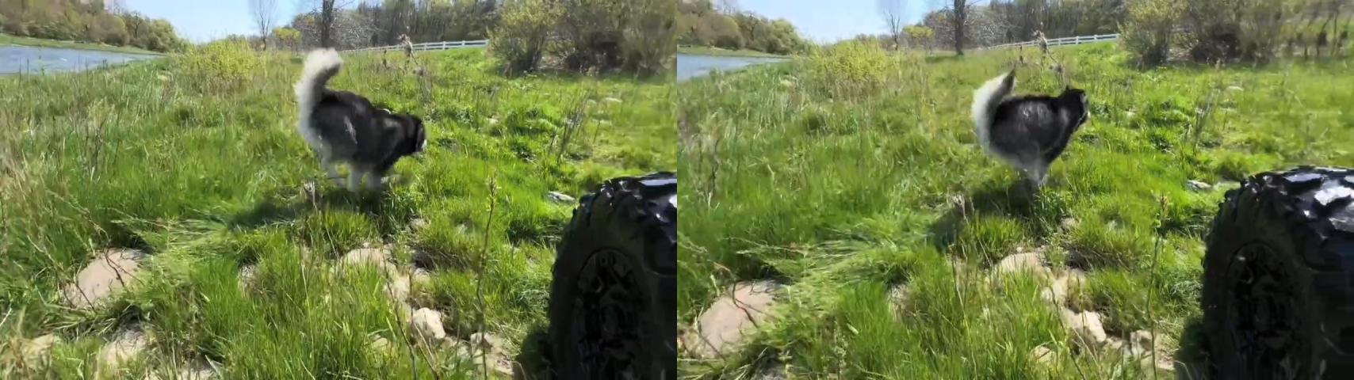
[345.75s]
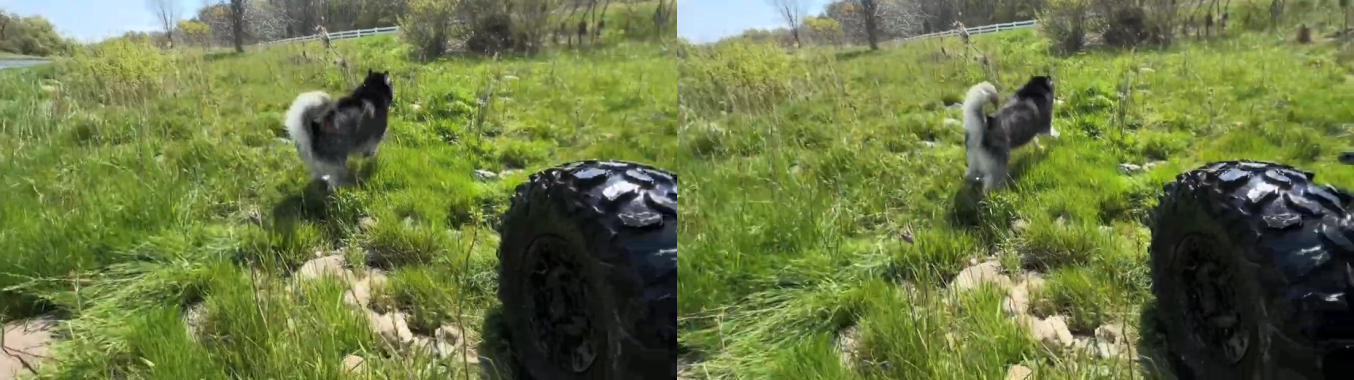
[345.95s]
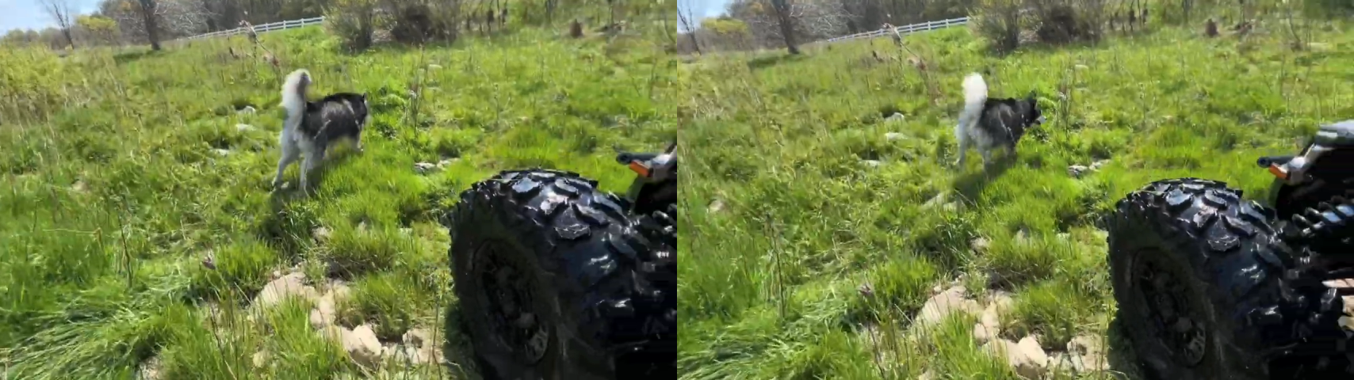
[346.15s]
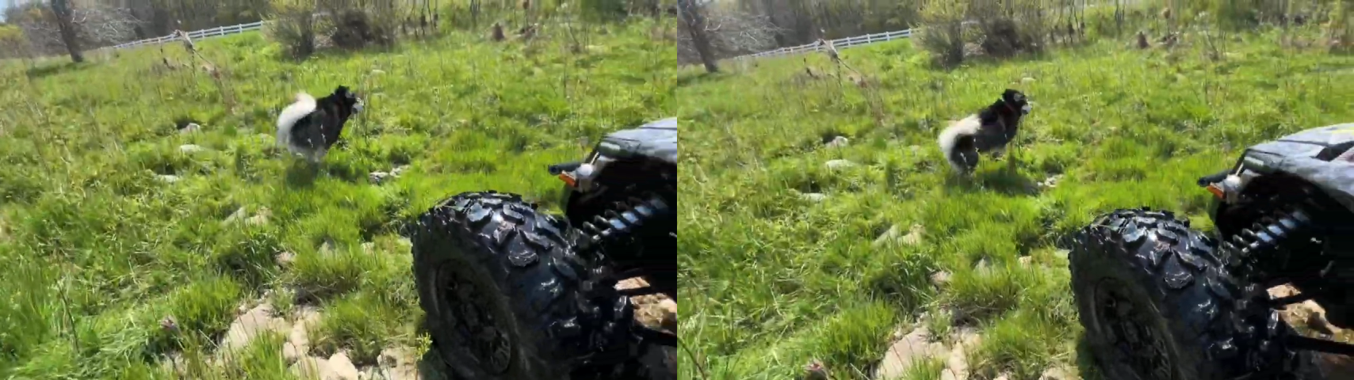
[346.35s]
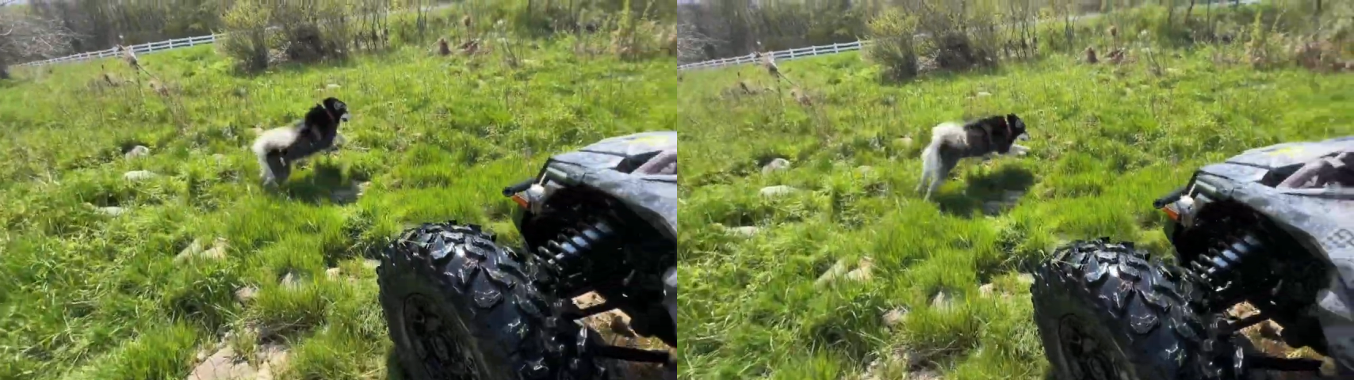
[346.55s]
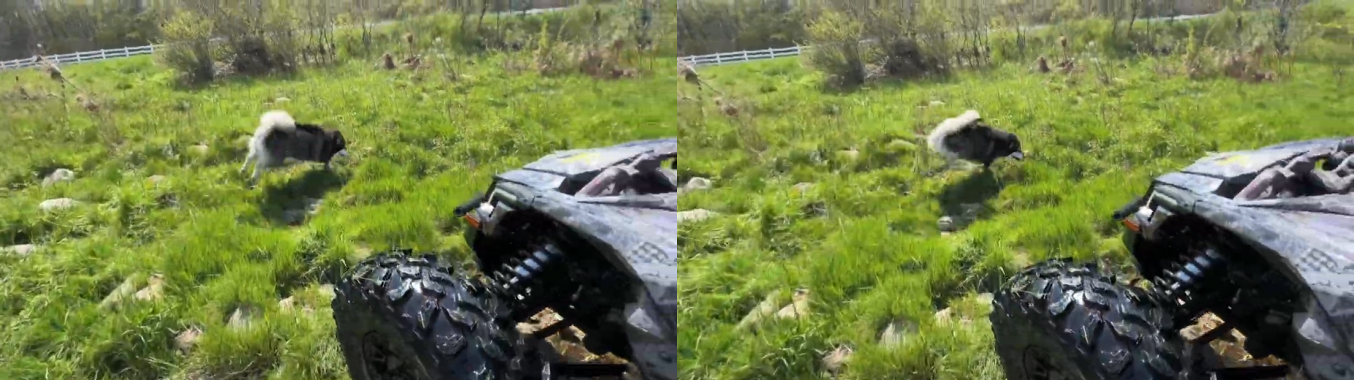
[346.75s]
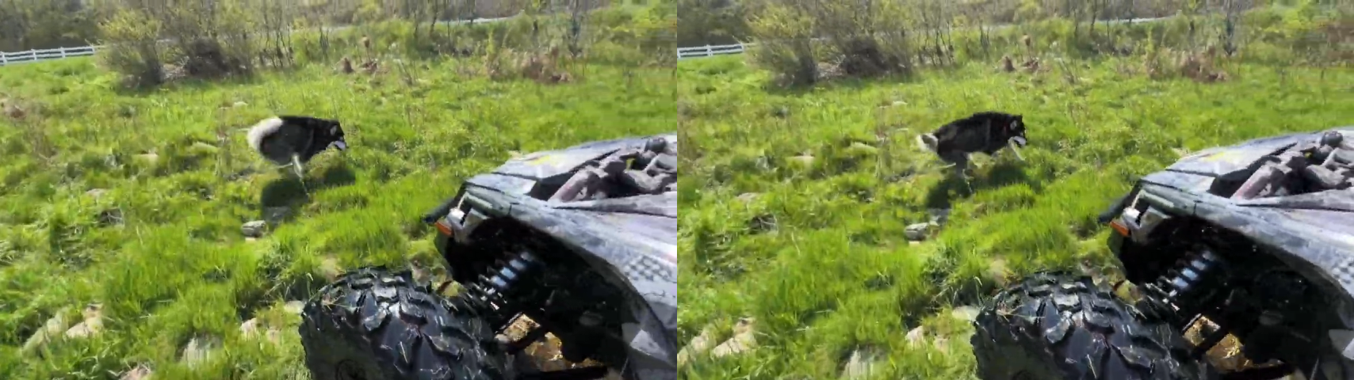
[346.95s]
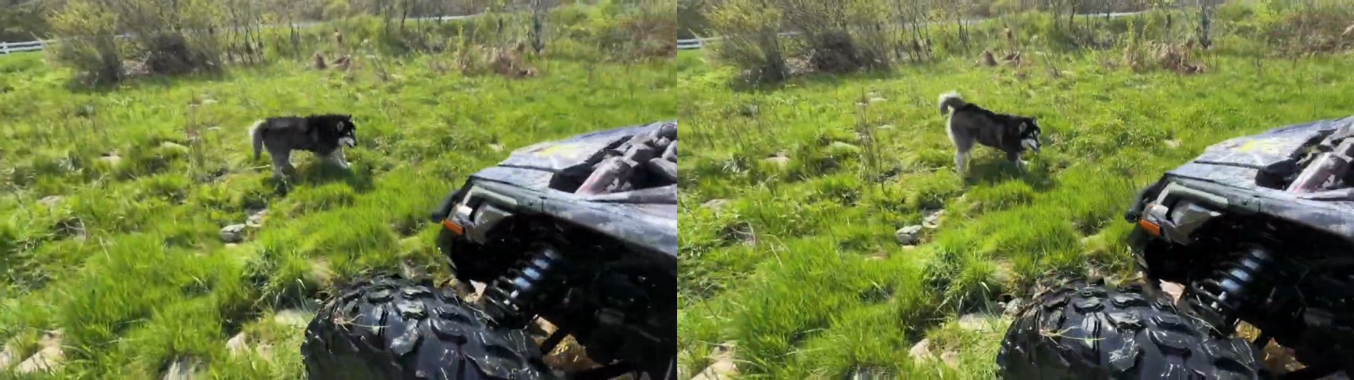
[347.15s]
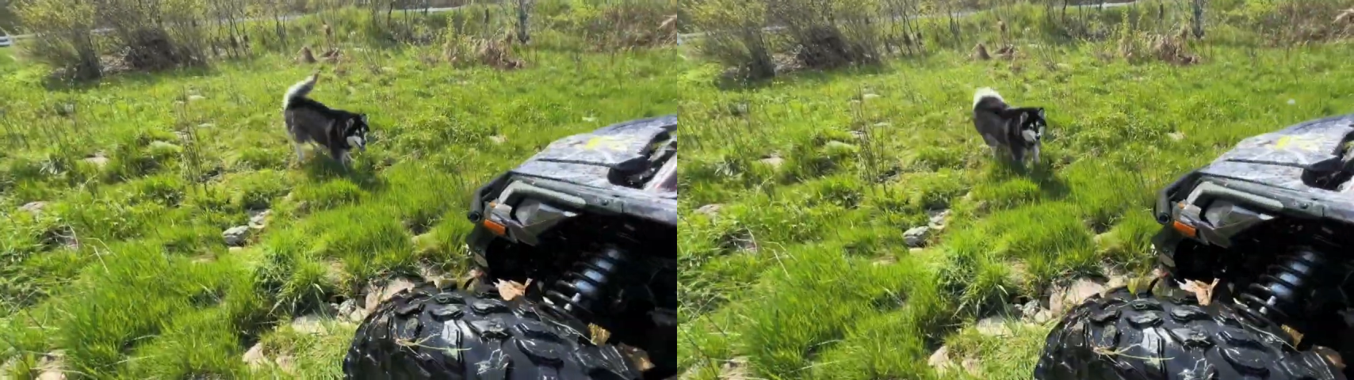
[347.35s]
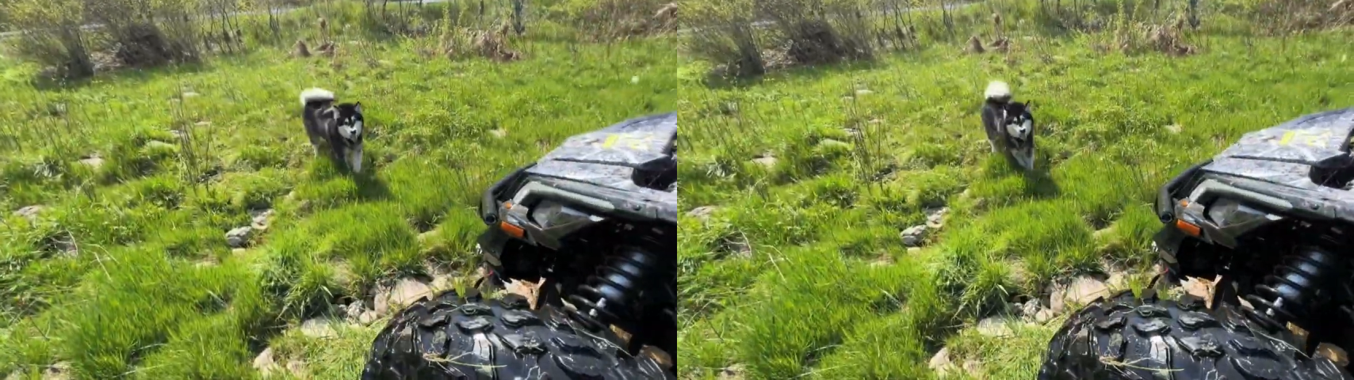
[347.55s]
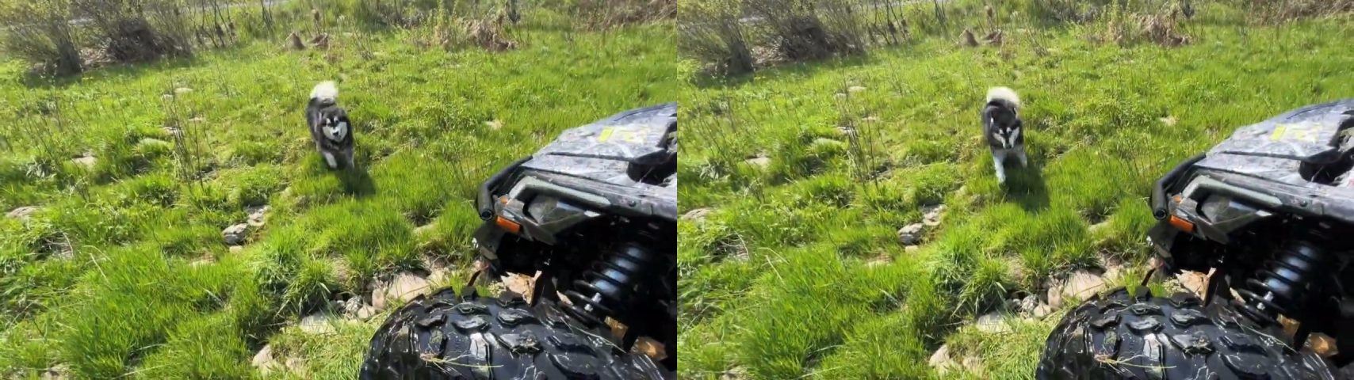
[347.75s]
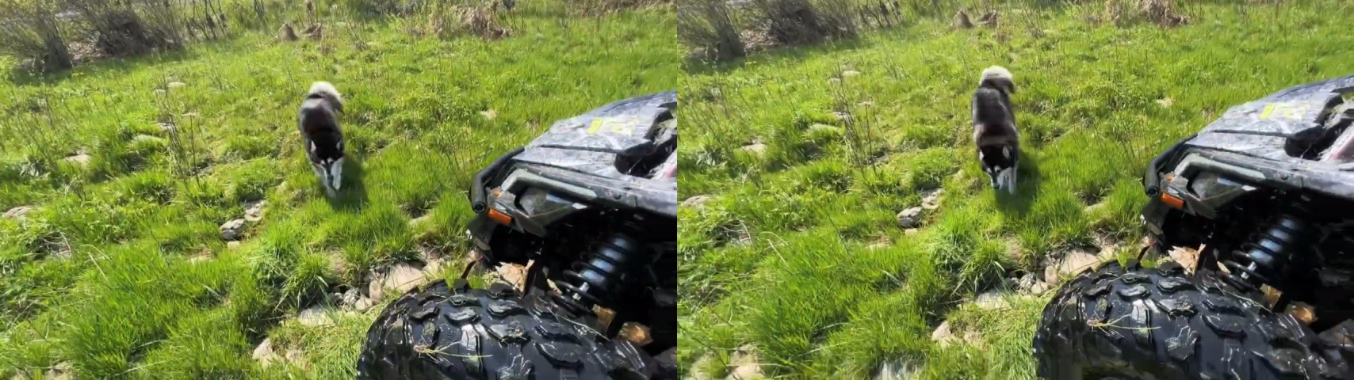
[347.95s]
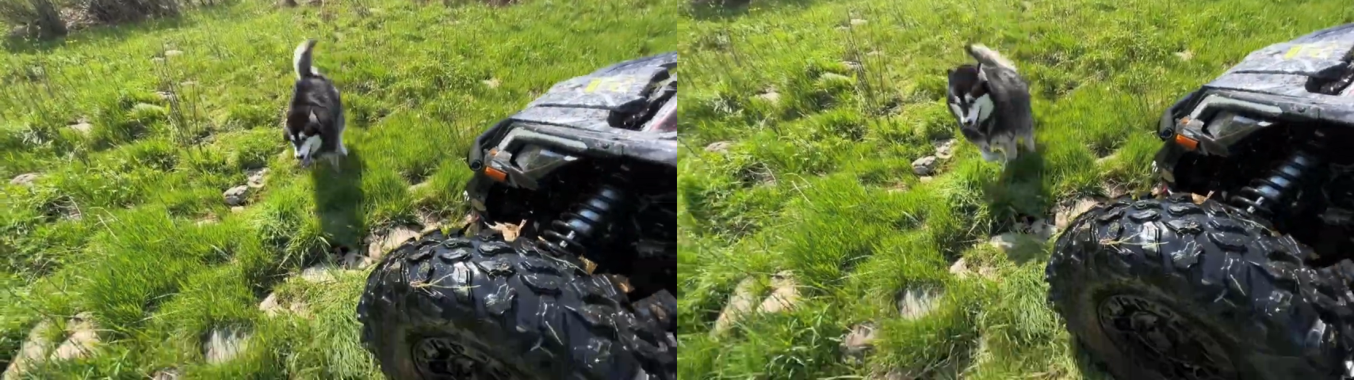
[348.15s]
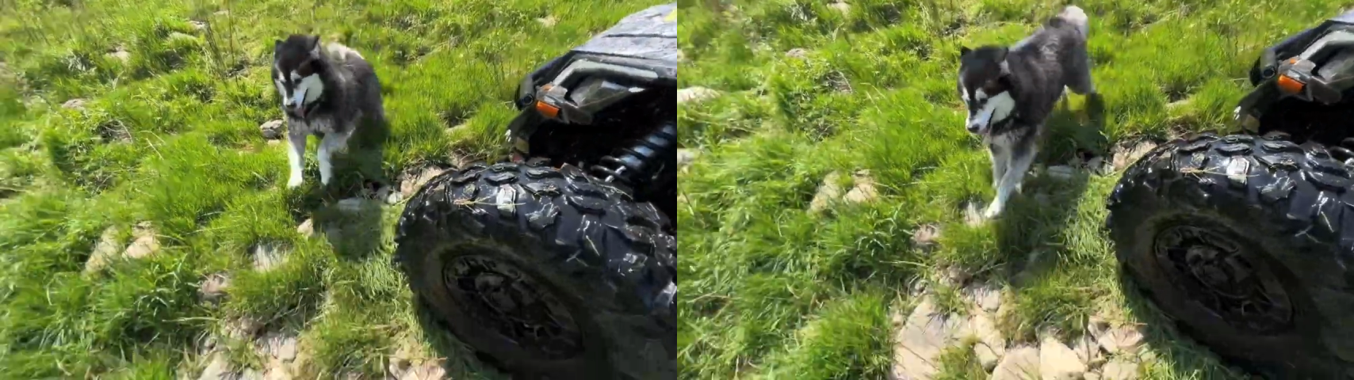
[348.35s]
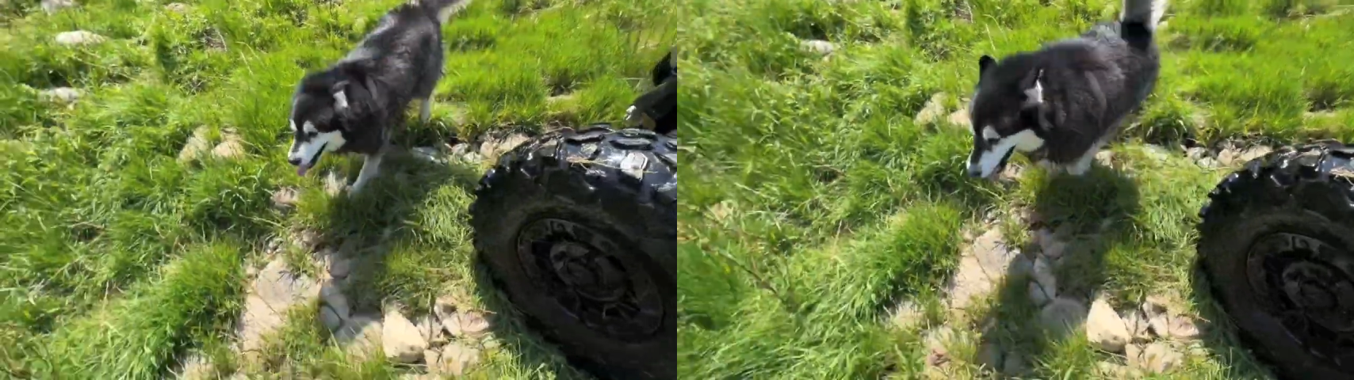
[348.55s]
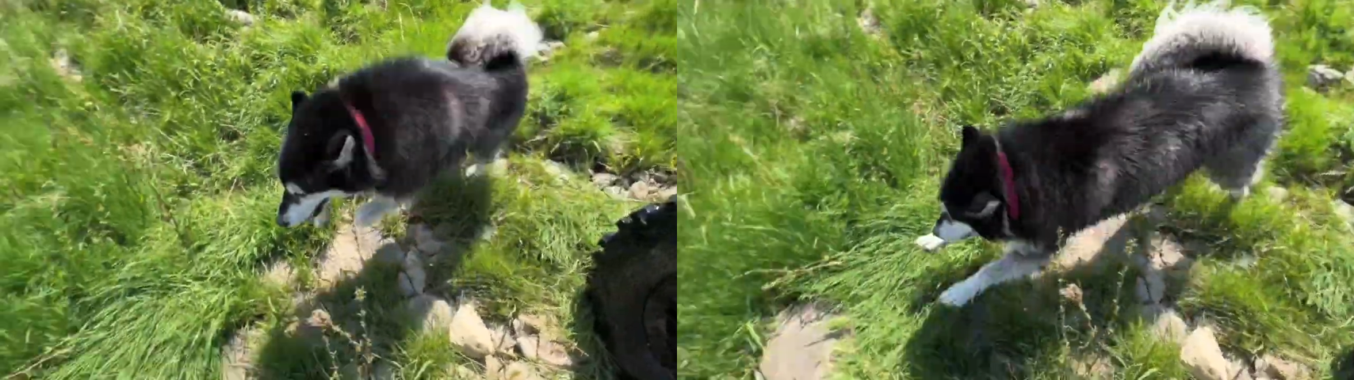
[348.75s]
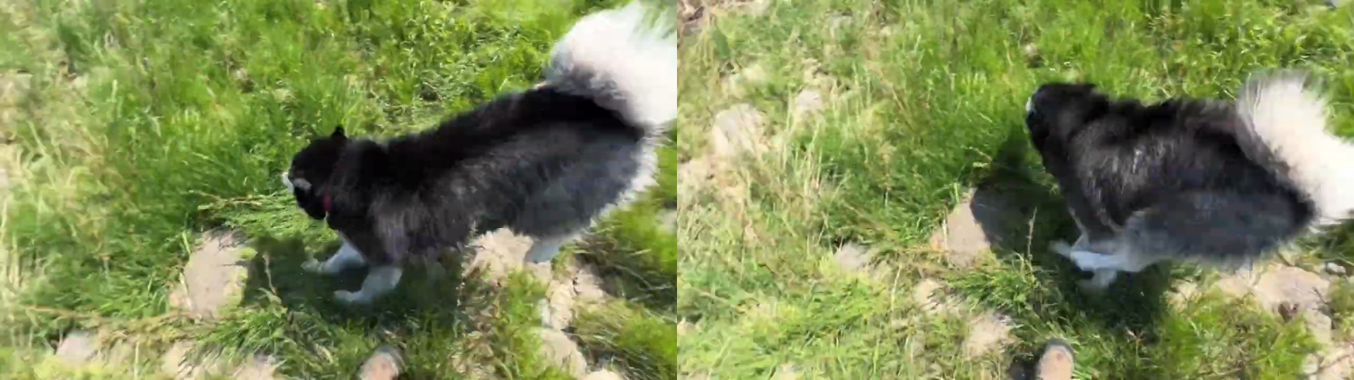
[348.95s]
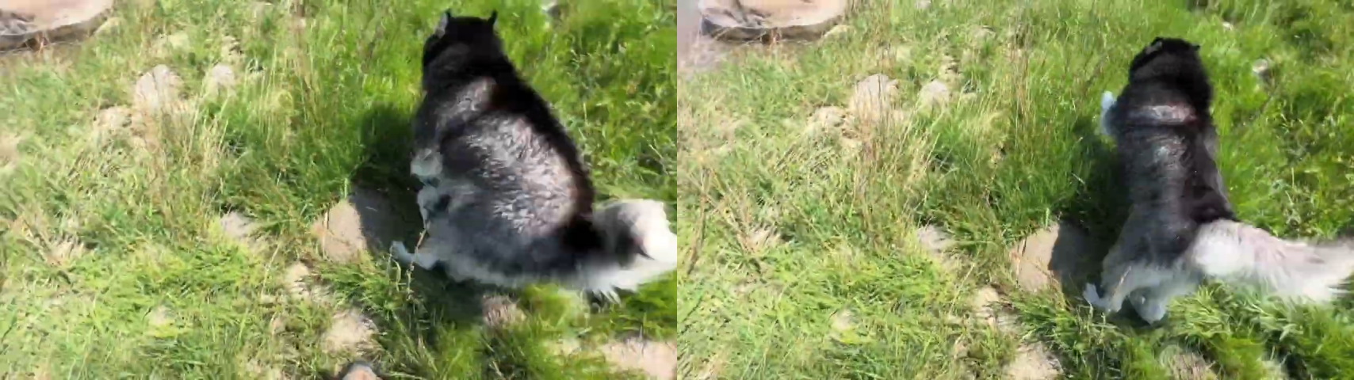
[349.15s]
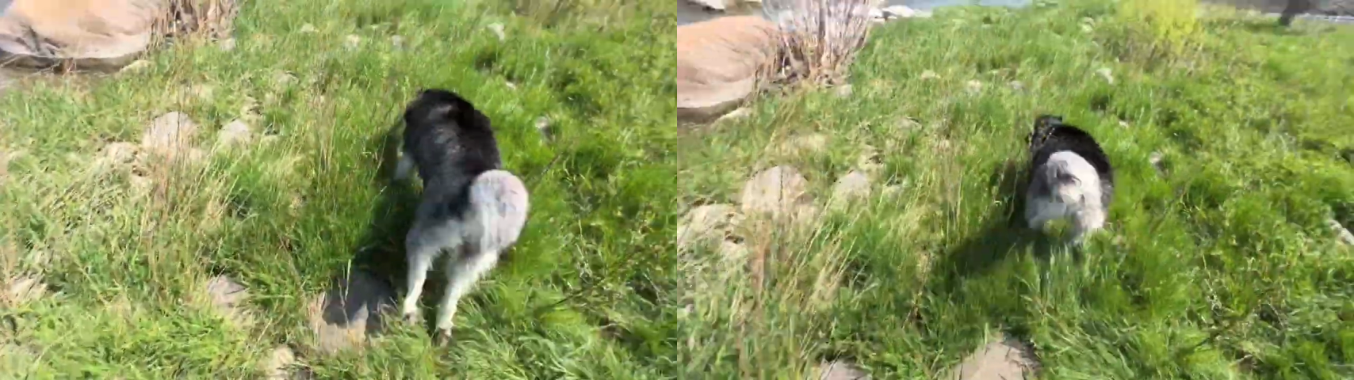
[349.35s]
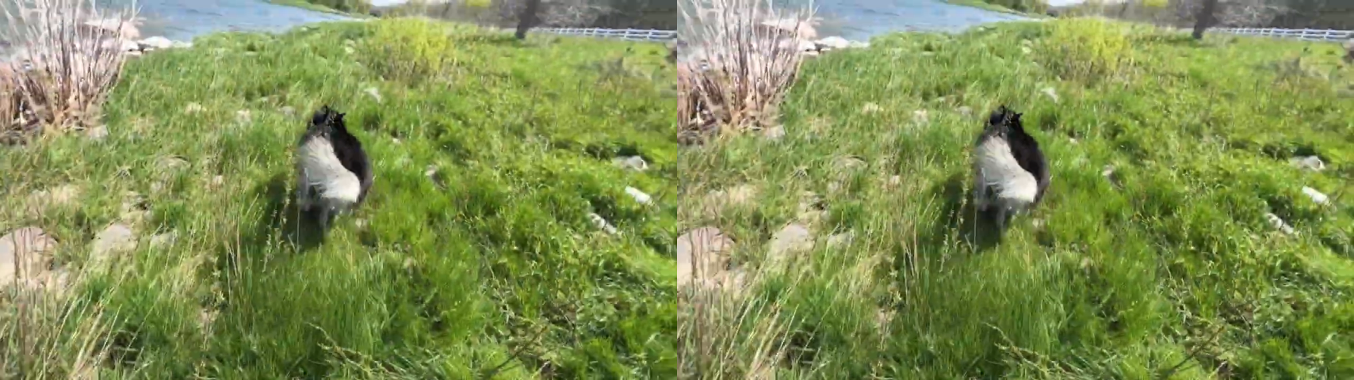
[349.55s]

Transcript: [unreadable: no face in view]